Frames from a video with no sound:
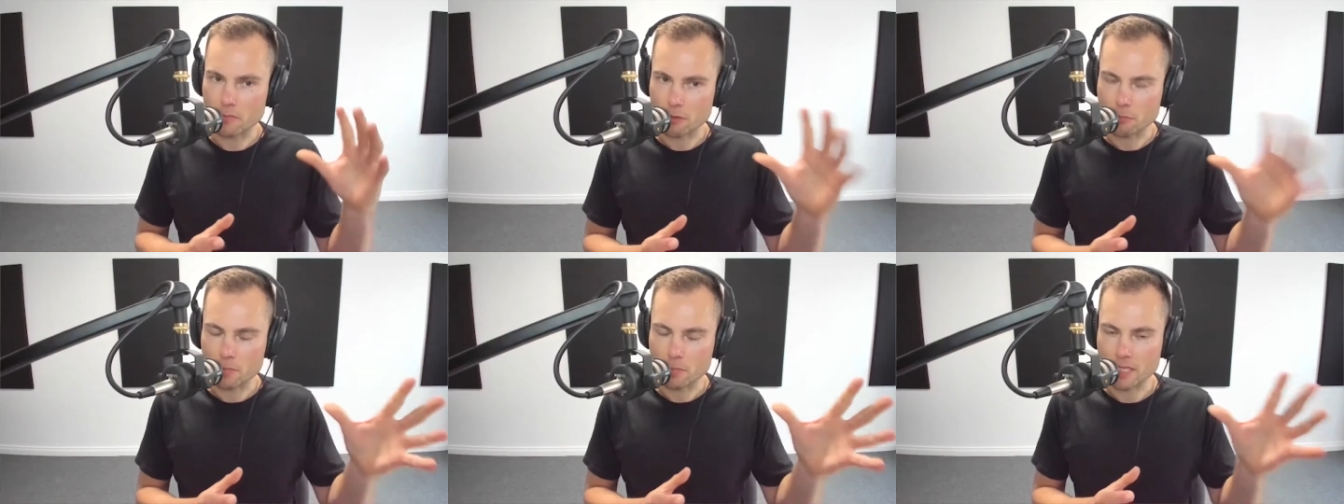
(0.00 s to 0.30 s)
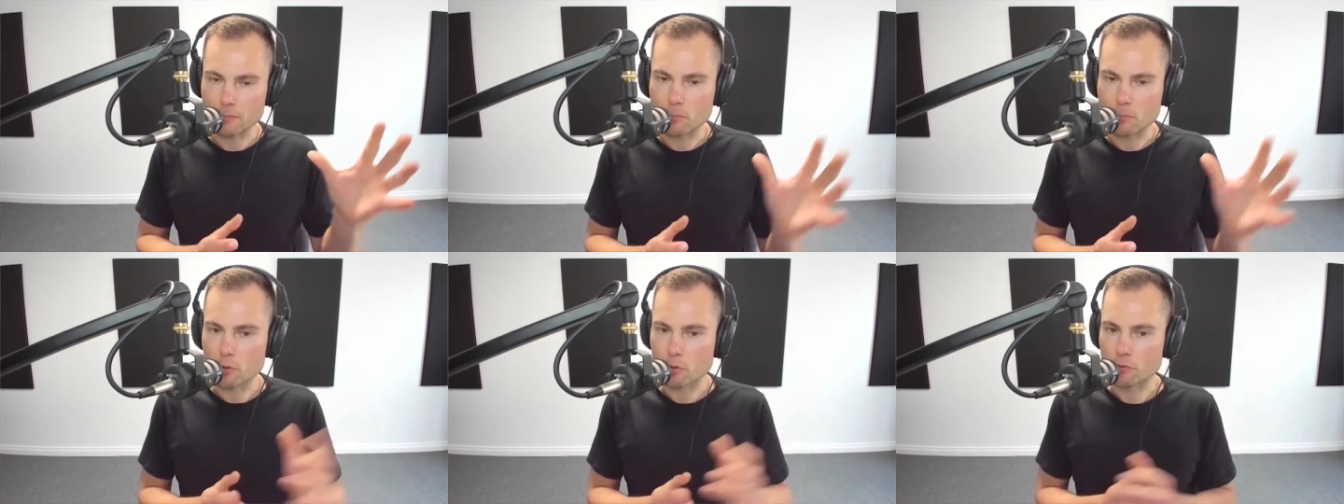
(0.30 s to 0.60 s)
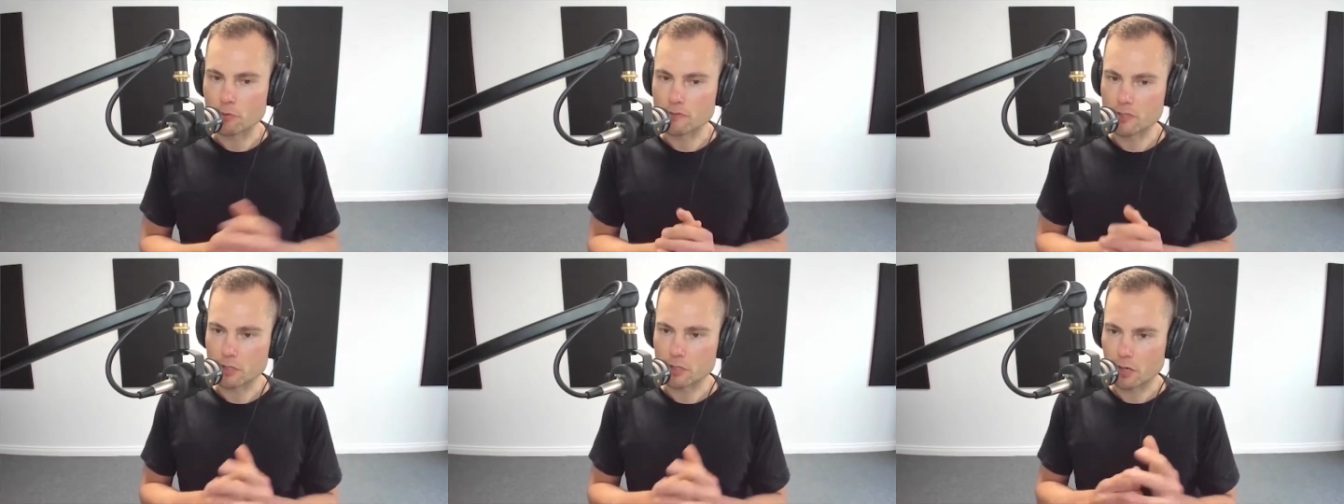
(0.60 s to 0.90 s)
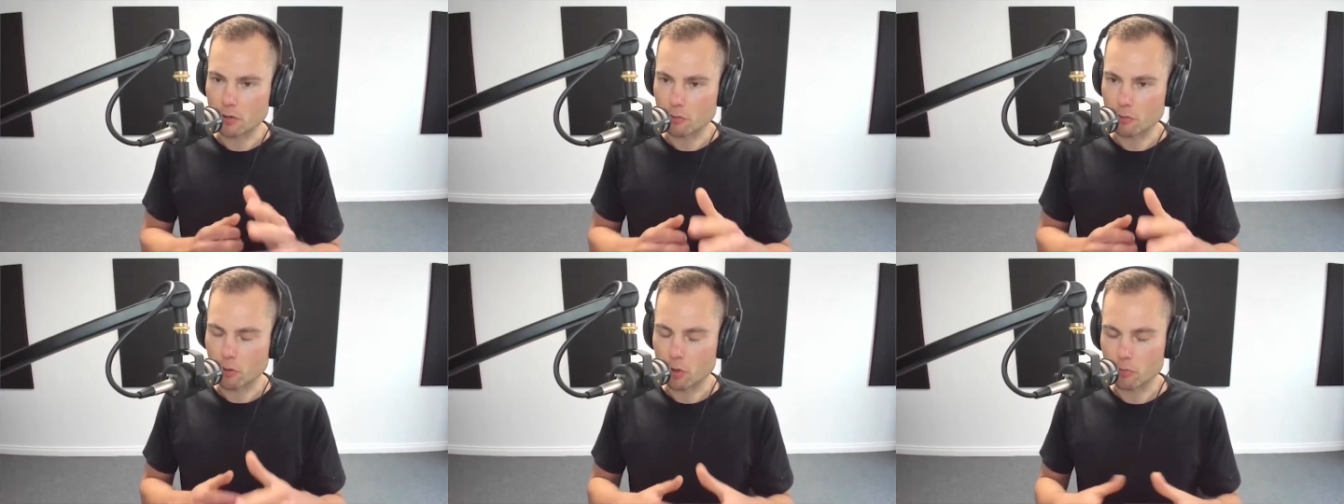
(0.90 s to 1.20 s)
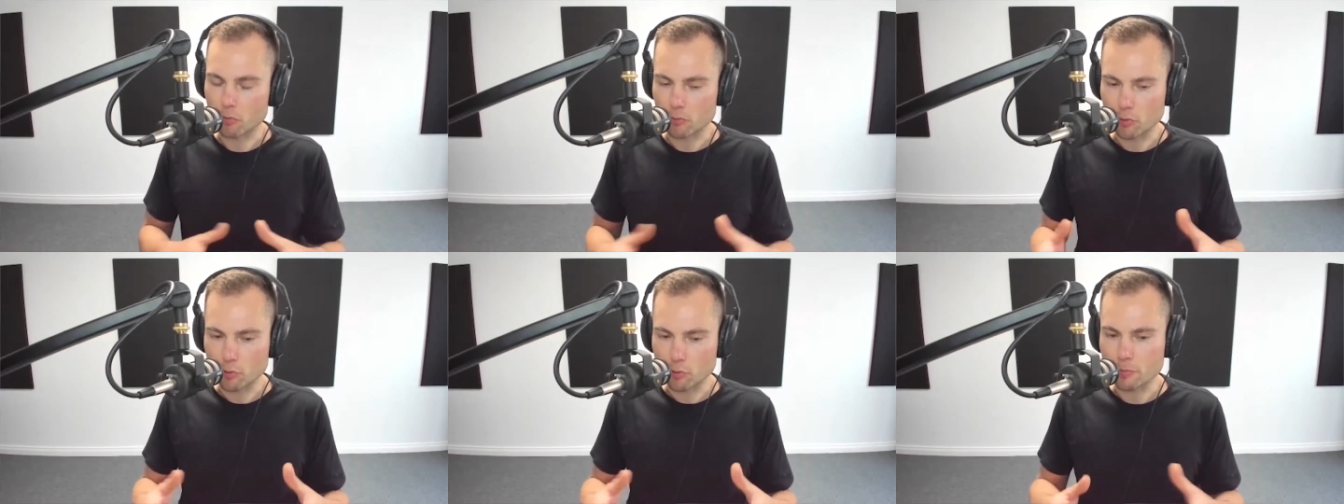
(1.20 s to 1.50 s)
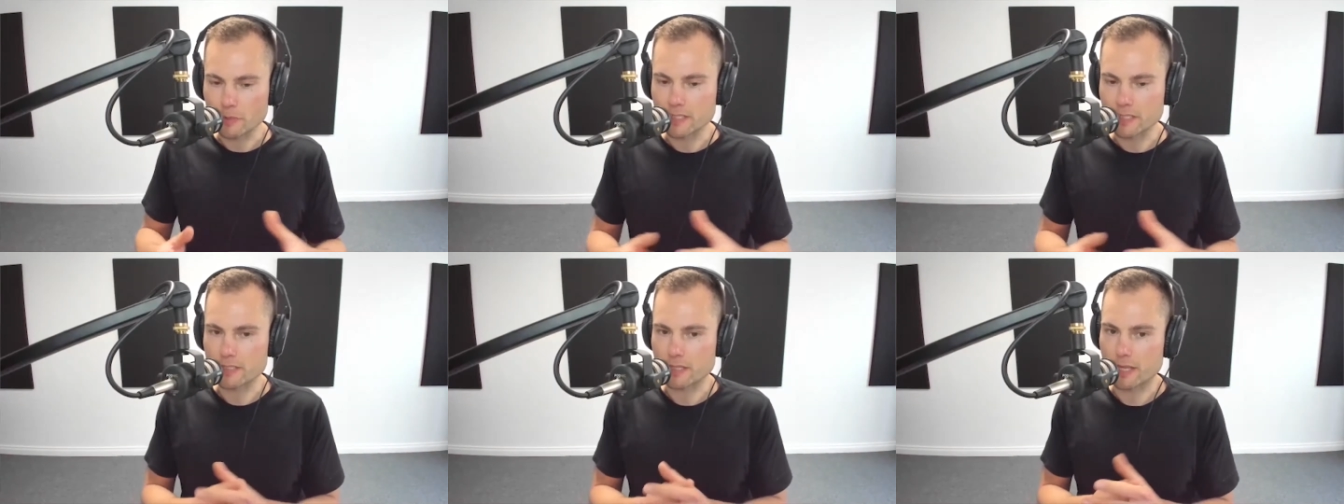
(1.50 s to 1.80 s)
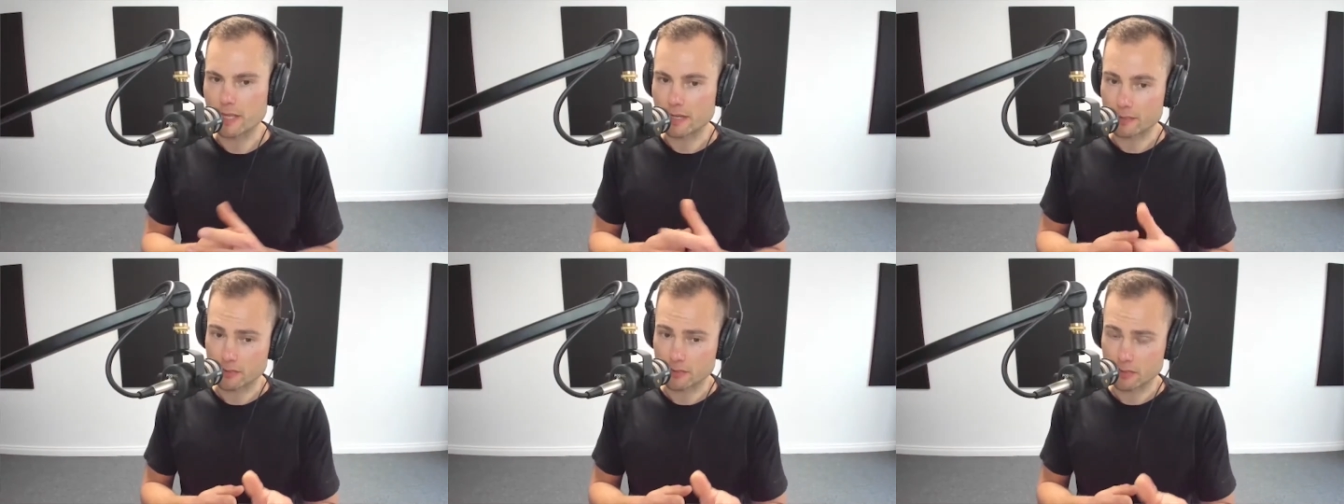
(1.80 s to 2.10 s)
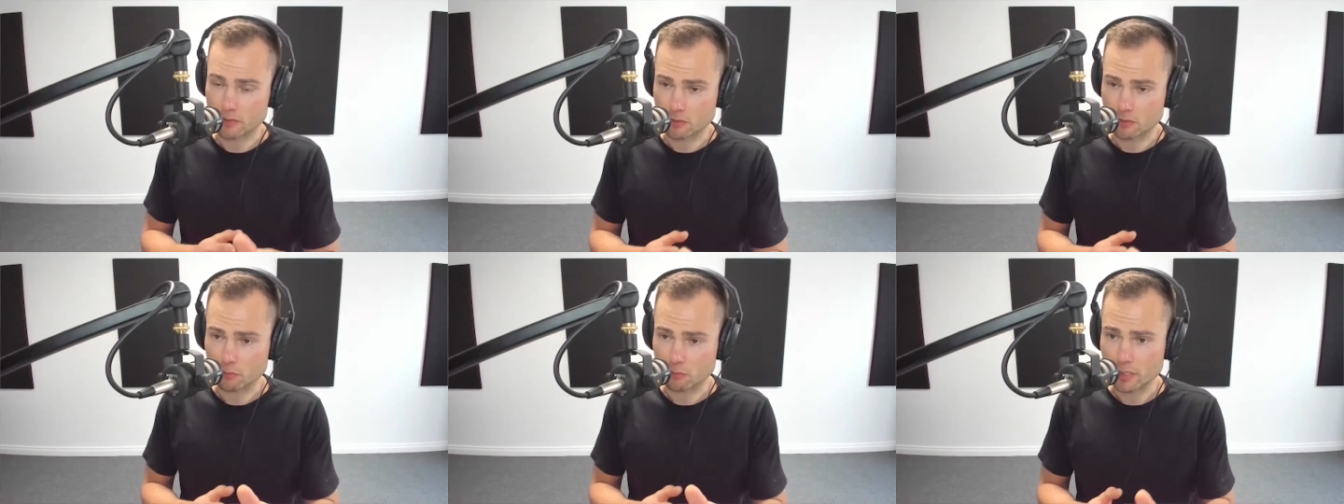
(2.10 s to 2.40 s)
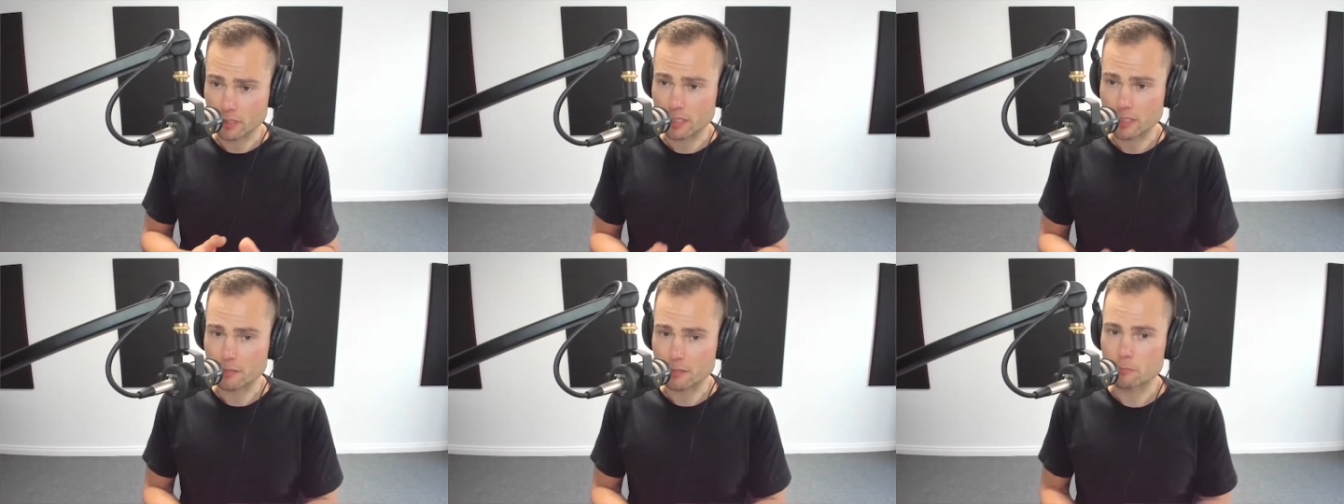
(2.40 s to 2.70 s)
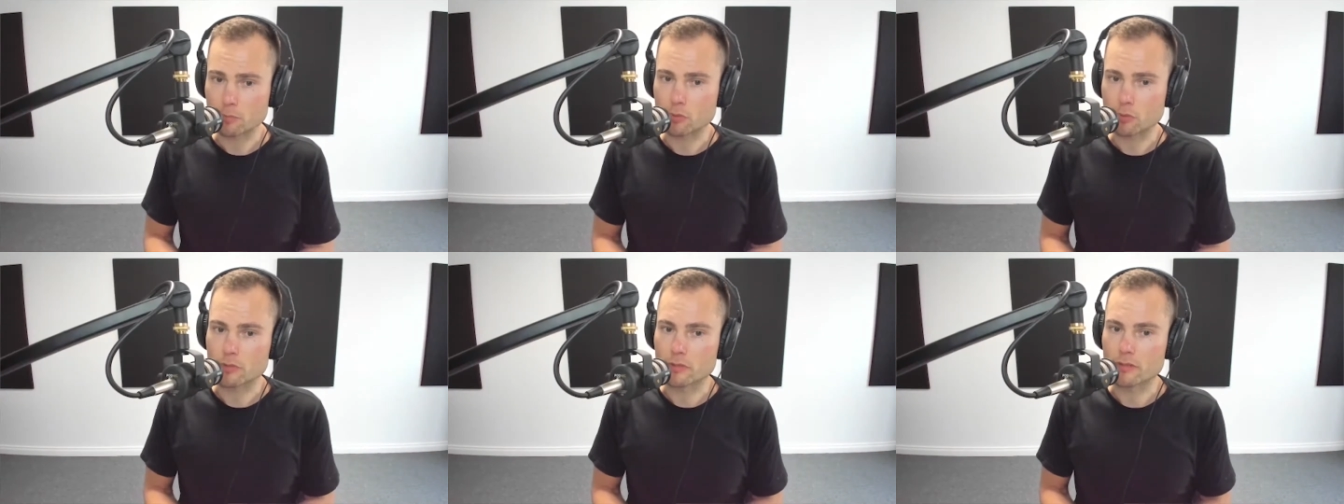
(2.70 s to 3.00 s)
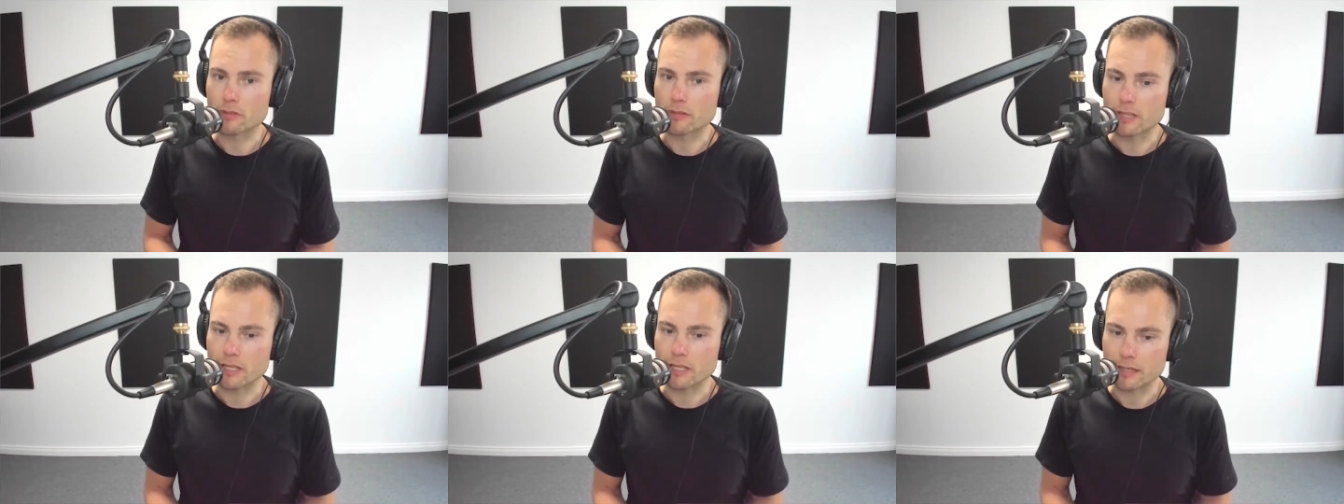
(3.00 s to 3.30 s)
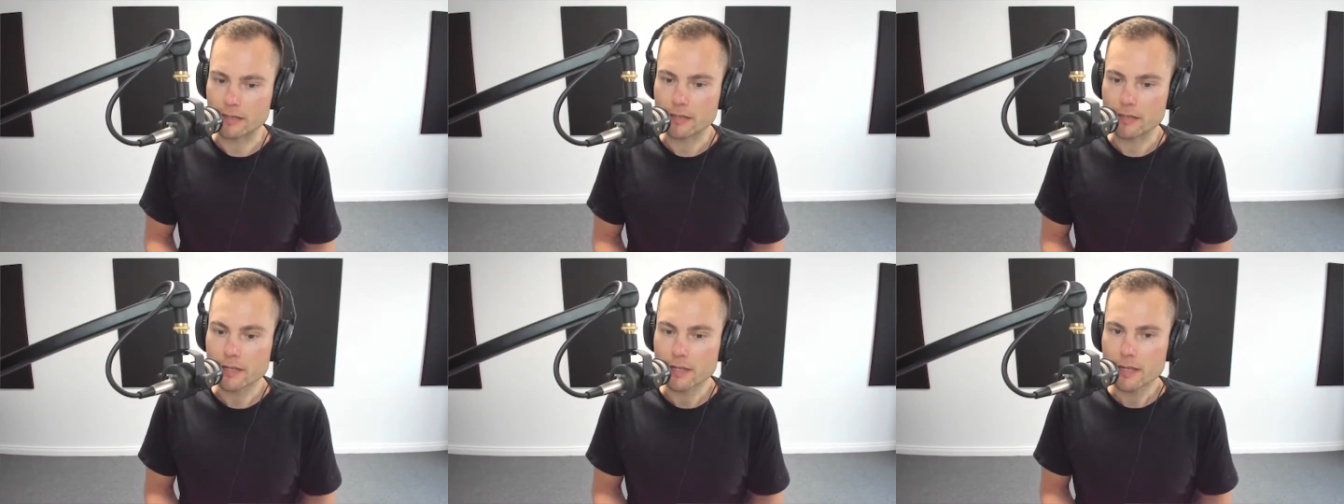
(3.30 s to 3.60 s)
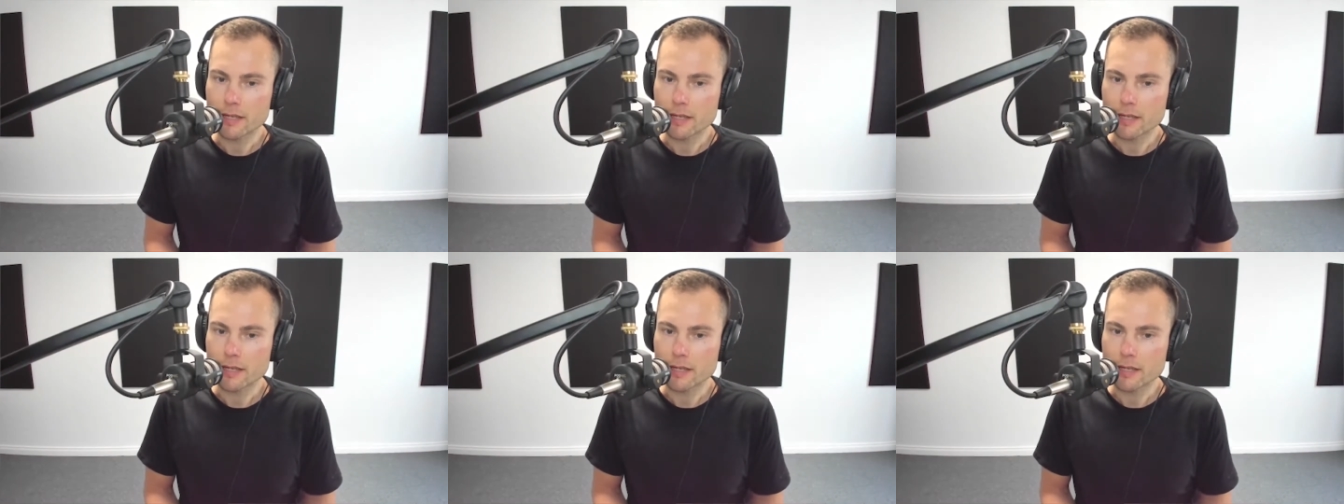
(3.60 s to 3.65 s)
the big moves, and I'll, I'll loop into that because it's a really important thing.